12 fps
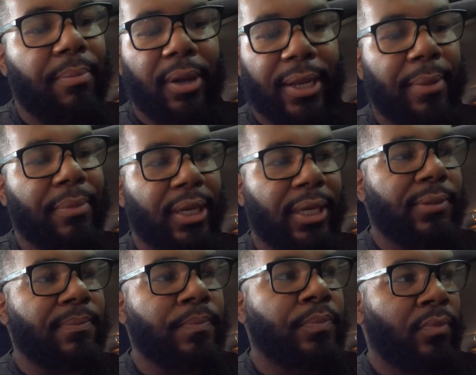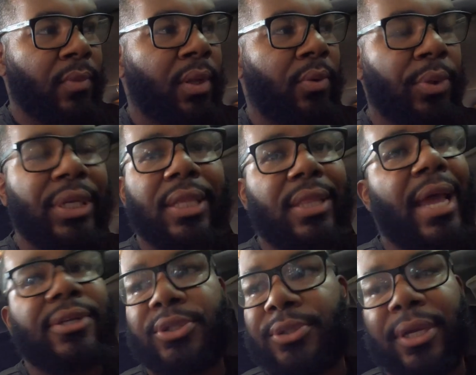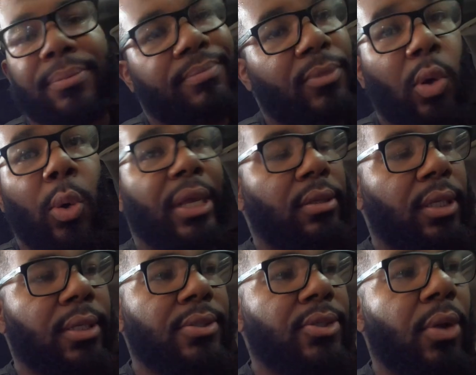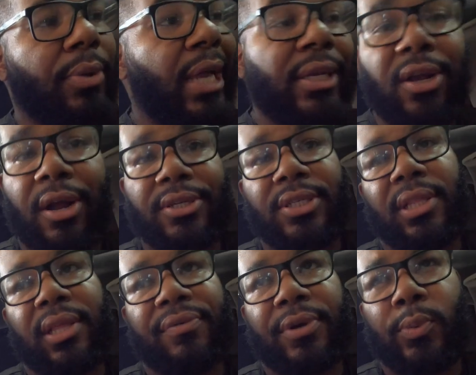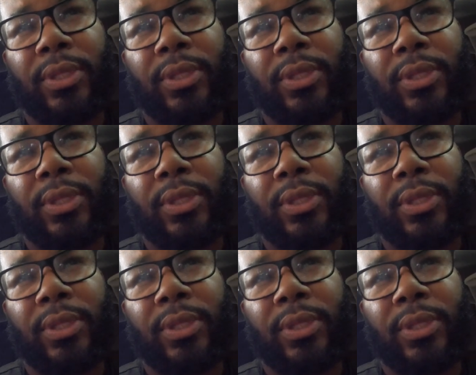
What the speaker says: But I mean, we did that trip quickly. So we got the cars delivered.